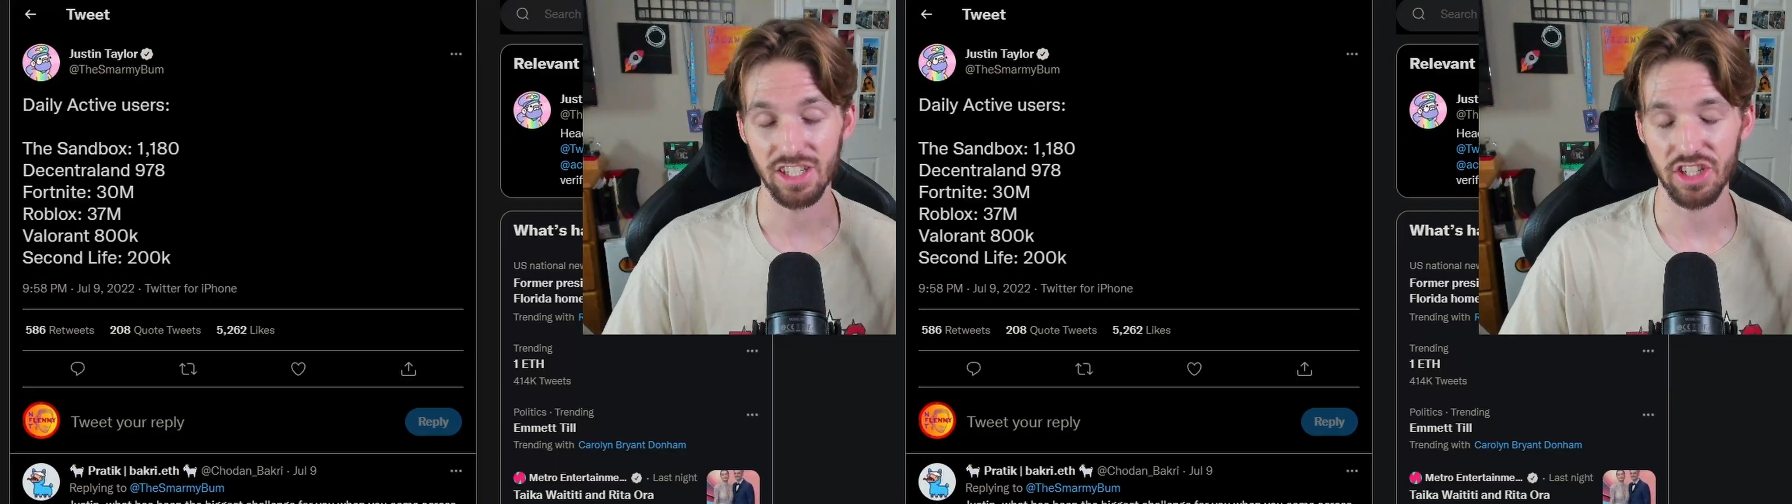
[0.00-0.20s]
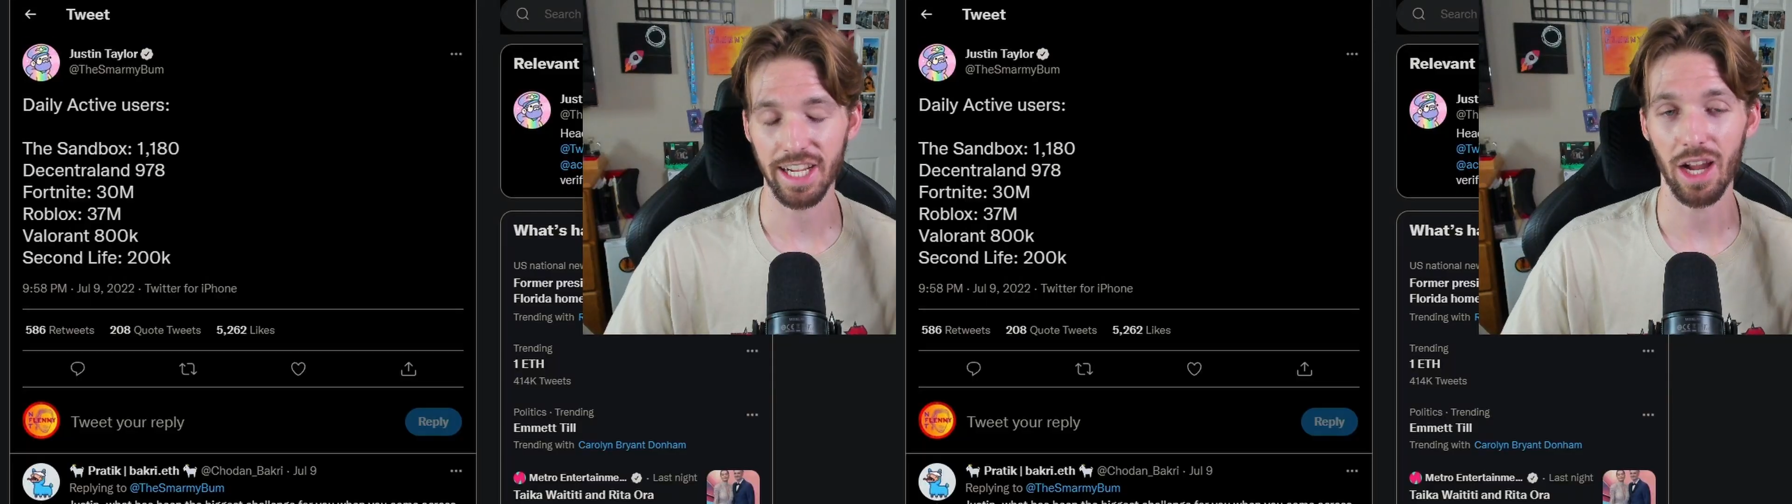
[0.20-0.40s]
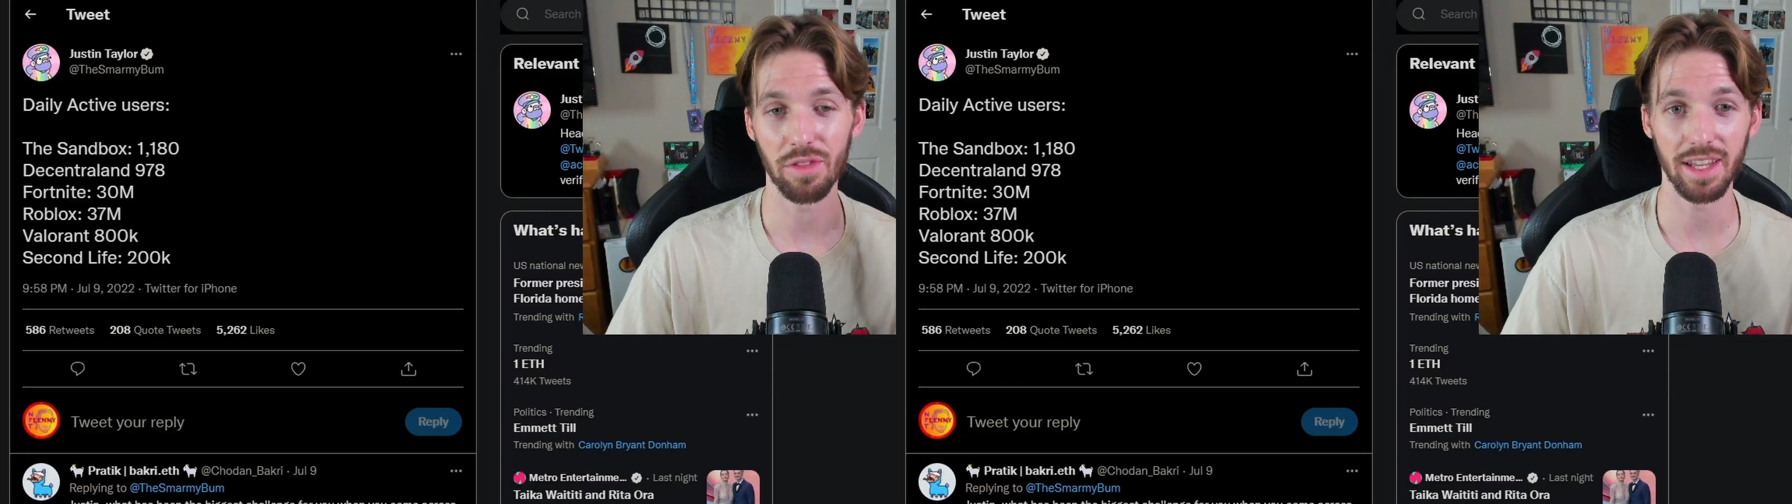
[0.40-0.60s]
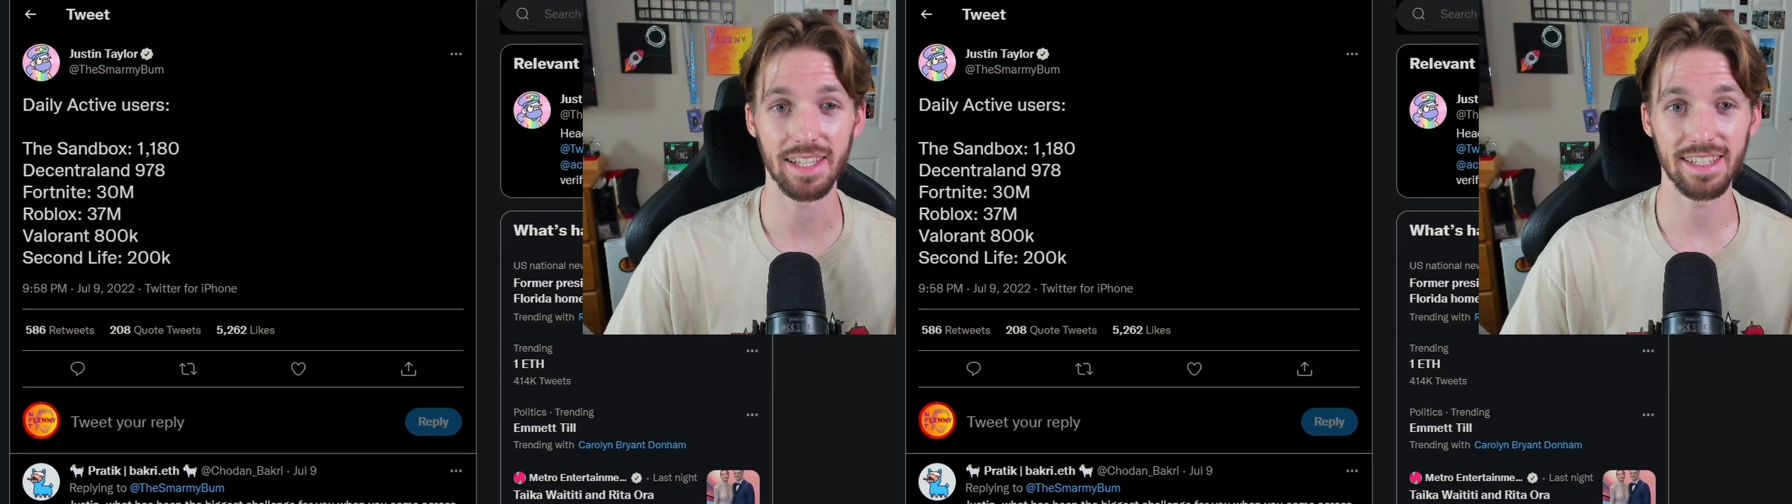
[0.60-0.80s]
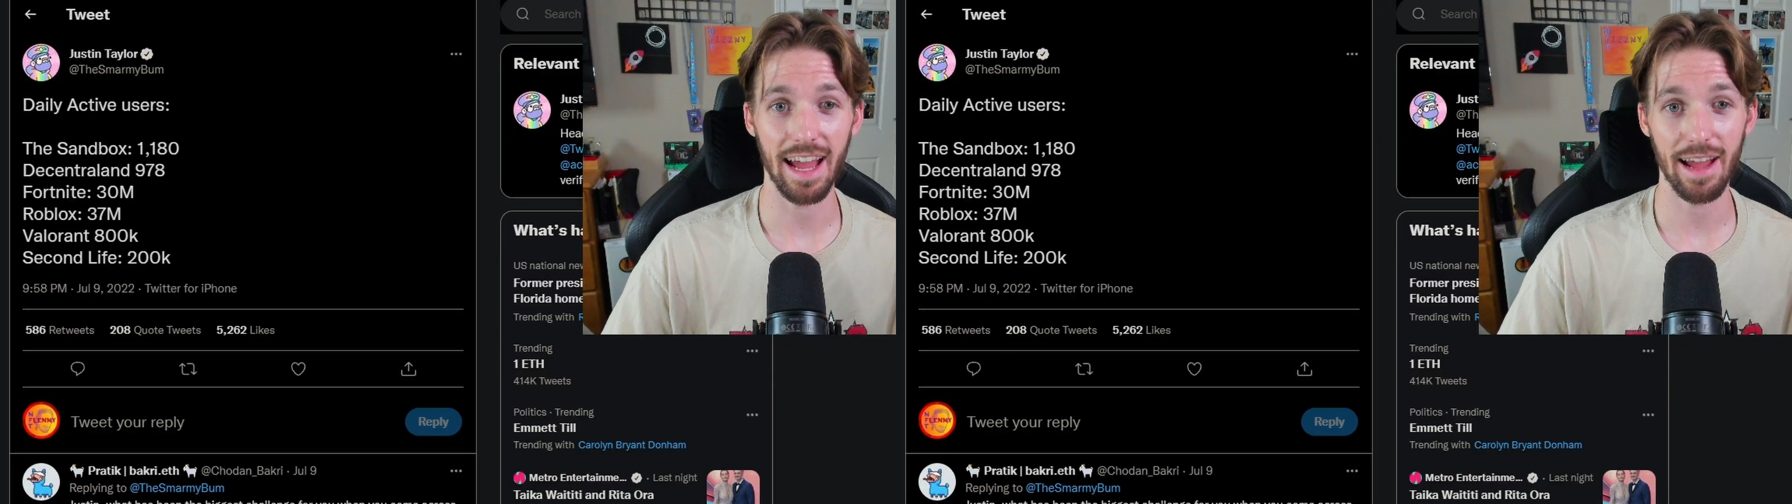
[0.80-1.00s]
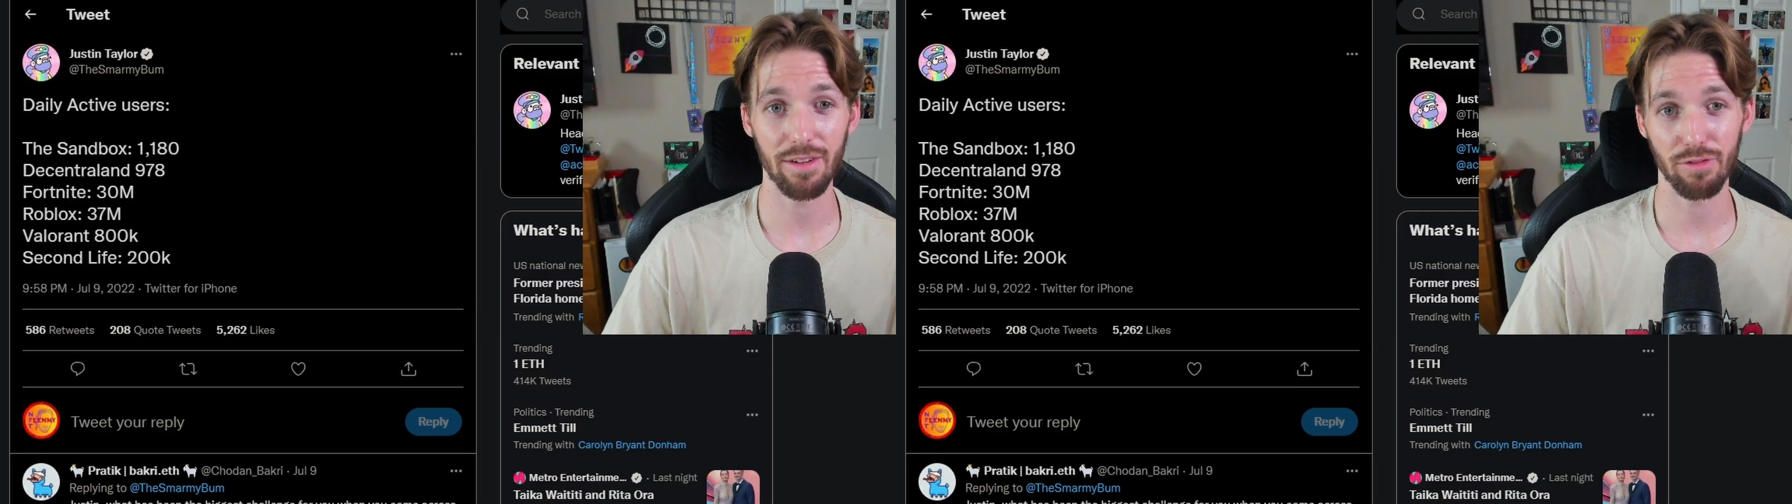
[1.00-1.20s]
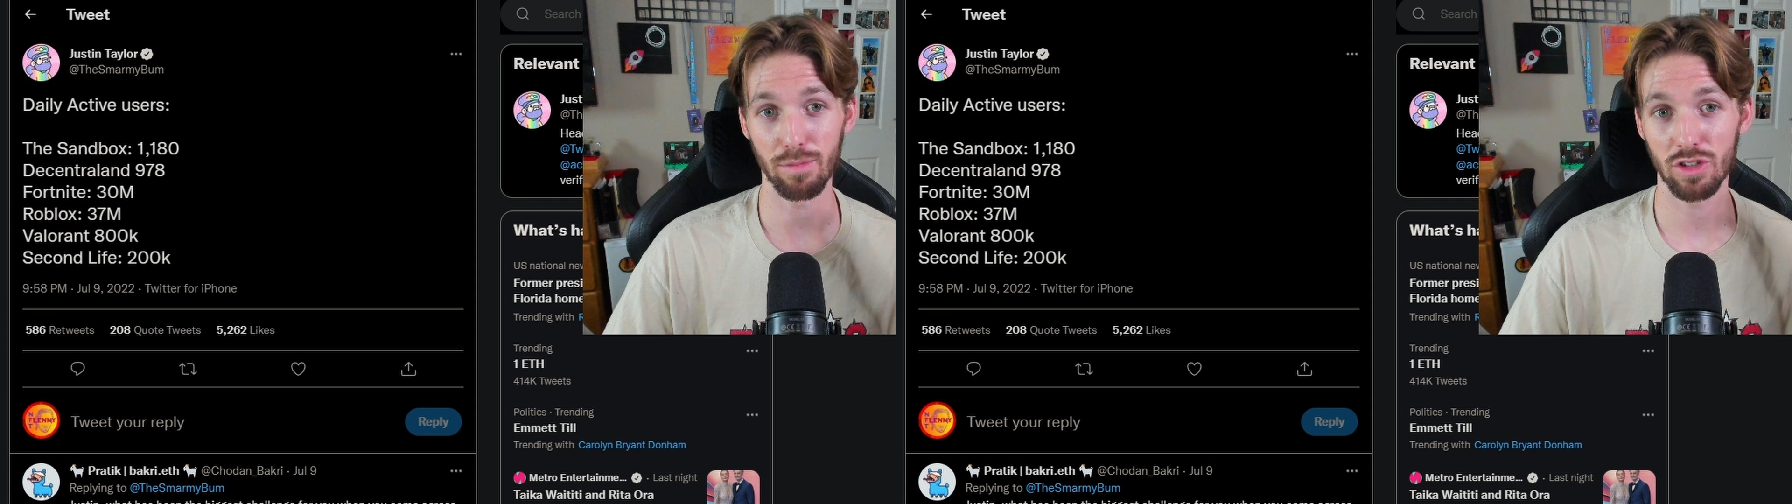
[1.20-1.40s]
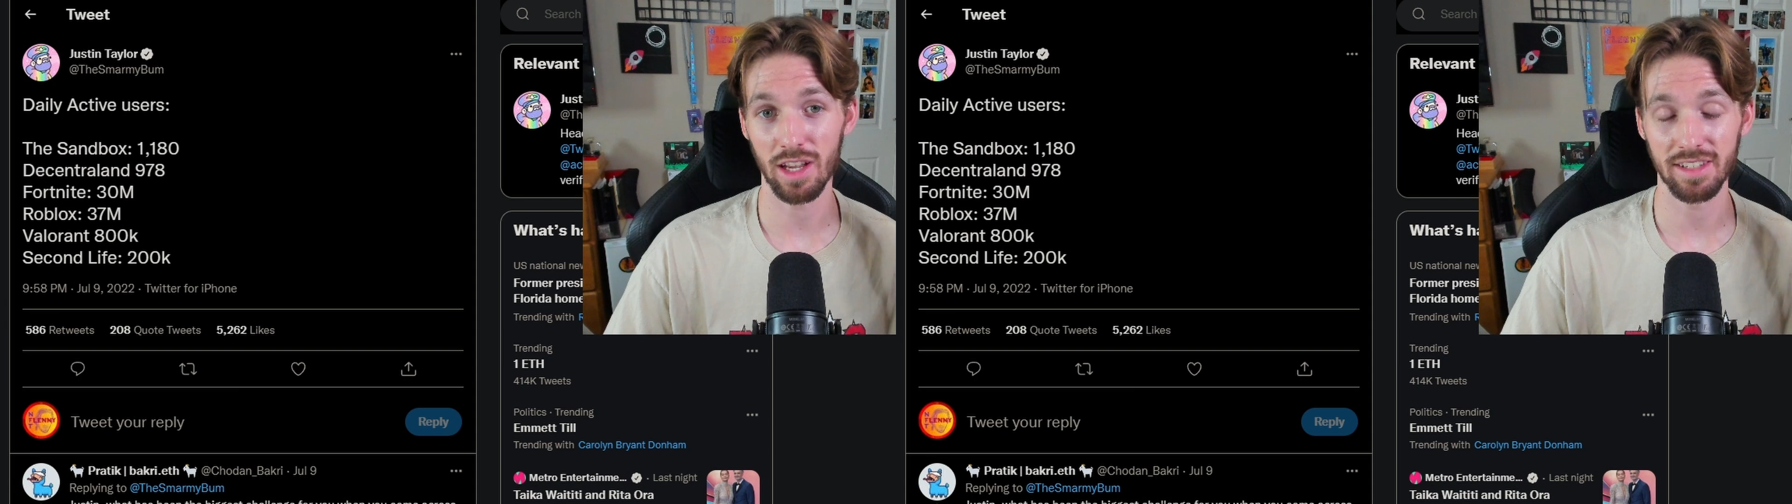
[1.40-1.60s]
check out this stat
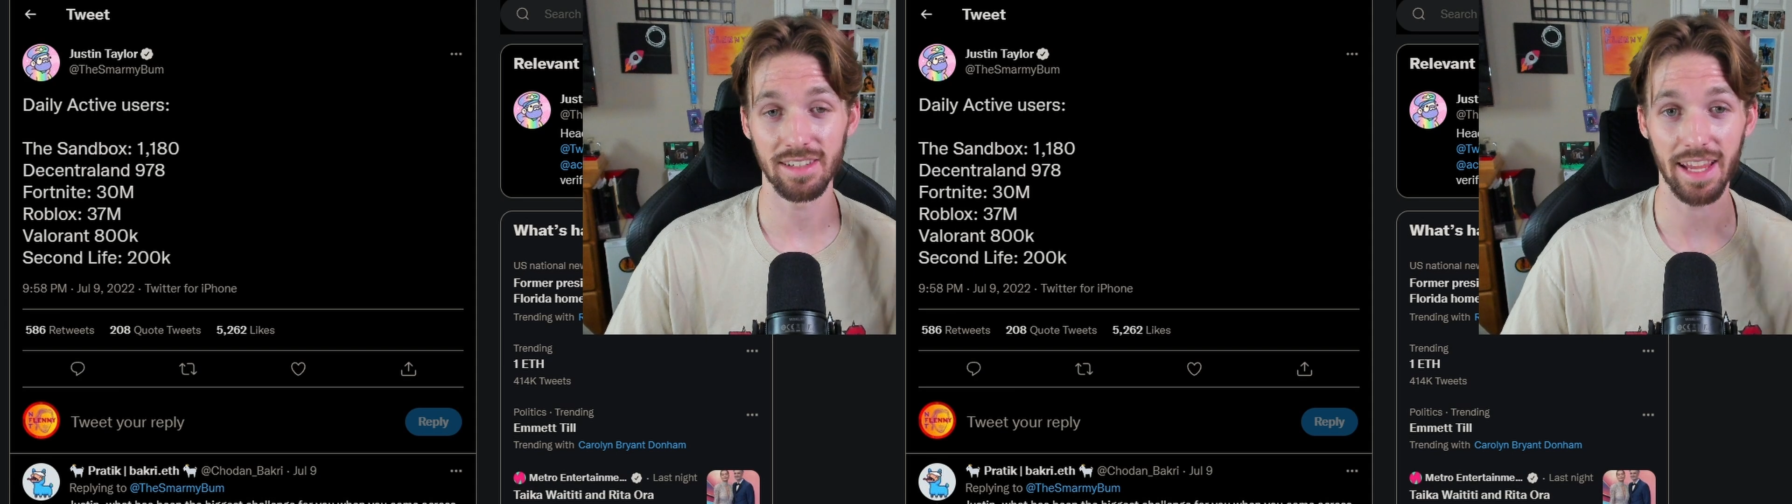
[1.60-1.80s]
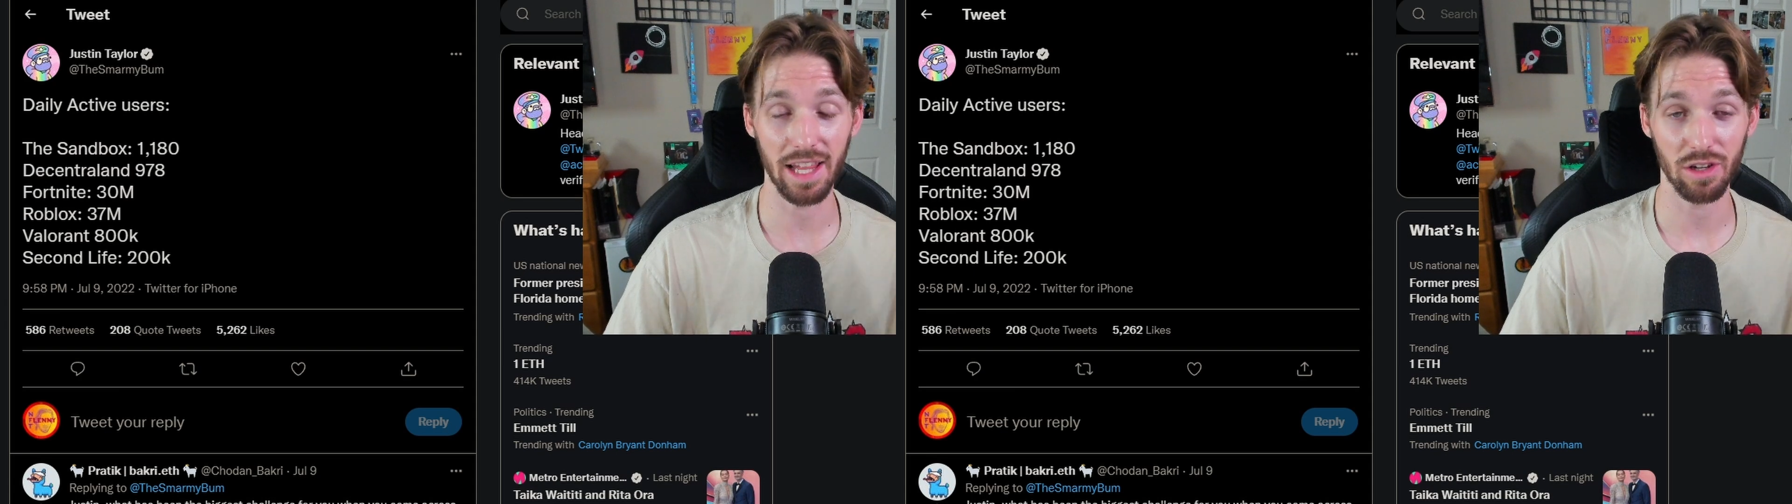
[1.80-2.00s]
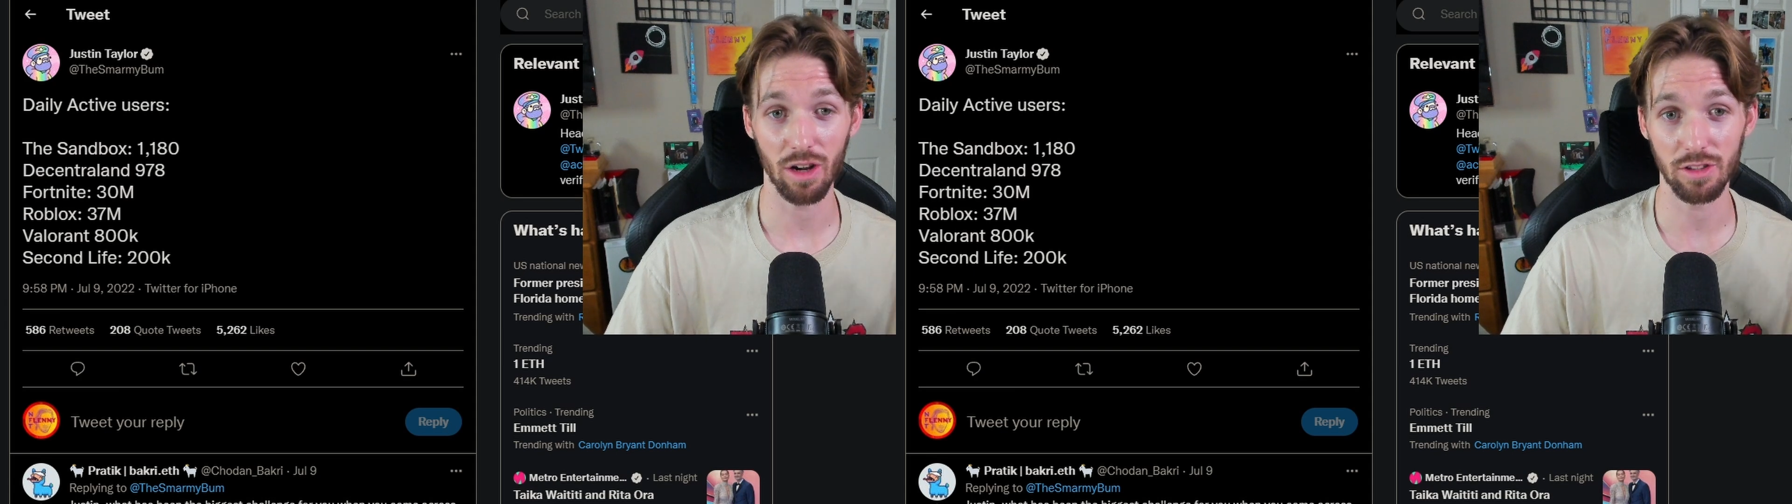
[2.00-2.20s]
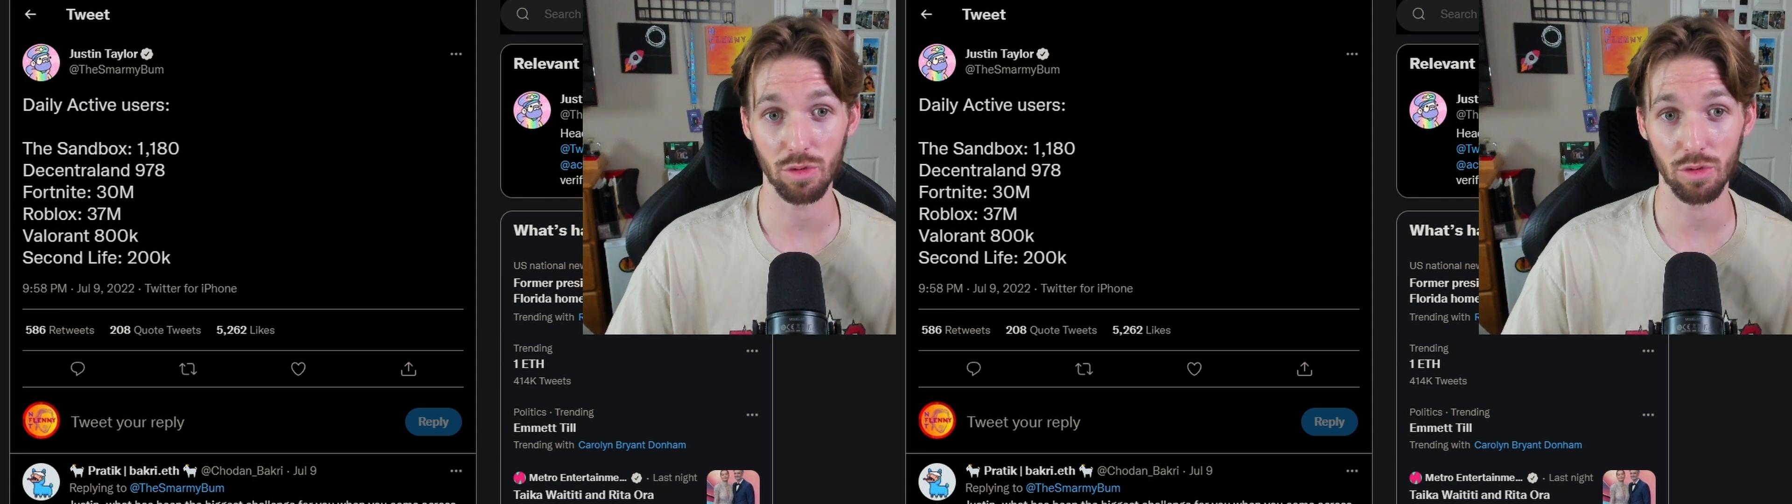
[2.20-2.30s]
from Justin Taylor on